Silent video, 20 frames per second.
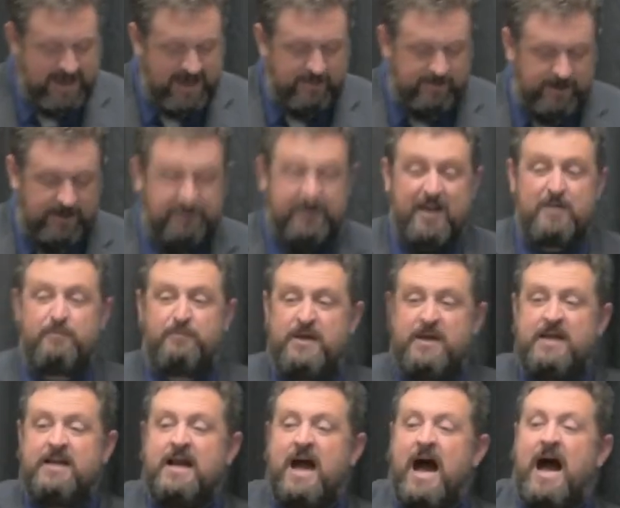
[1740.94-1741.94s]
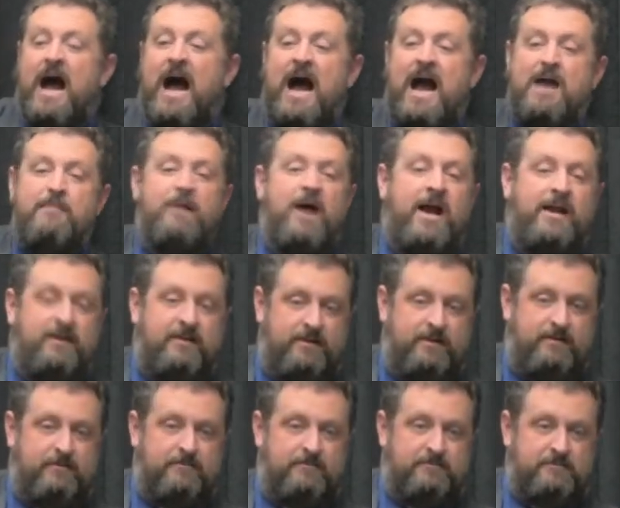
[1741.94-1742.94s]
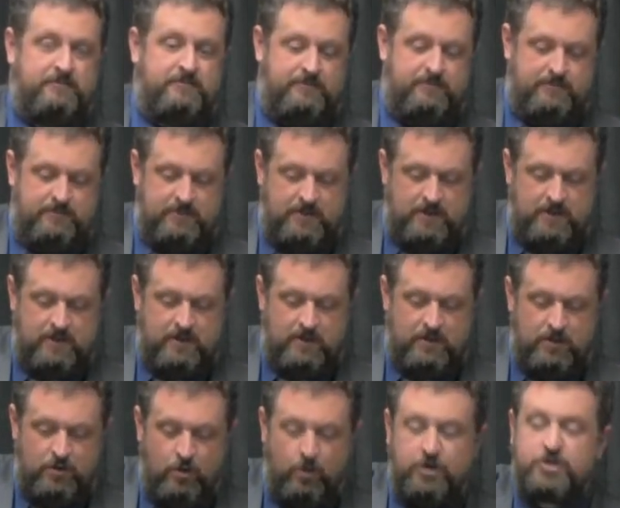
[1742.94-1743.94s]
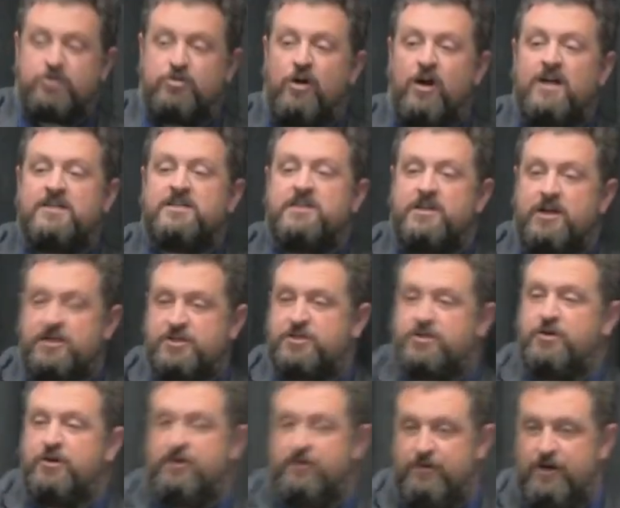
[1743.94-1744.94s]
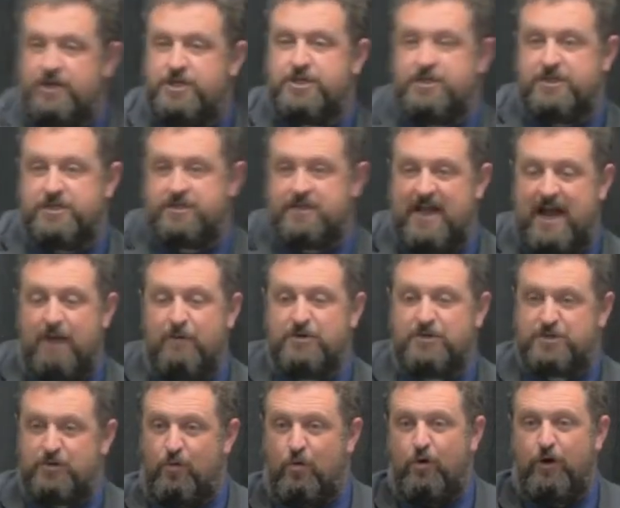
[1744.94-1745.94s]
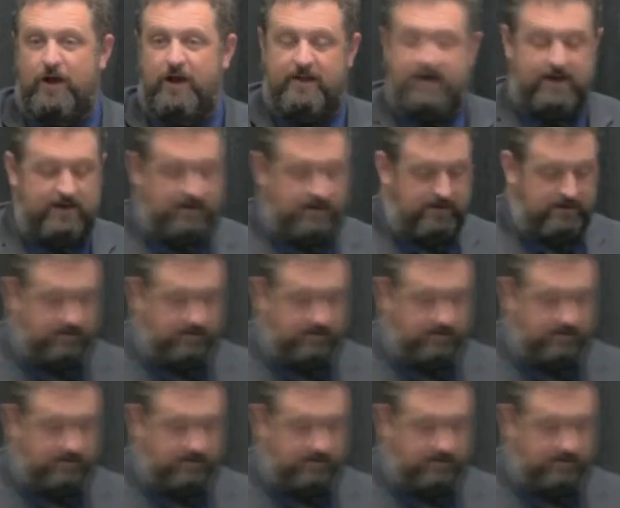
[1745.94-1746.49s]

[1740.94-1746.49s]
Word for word: that they be not high minded, nor trust in uncertain riches. That was the warning that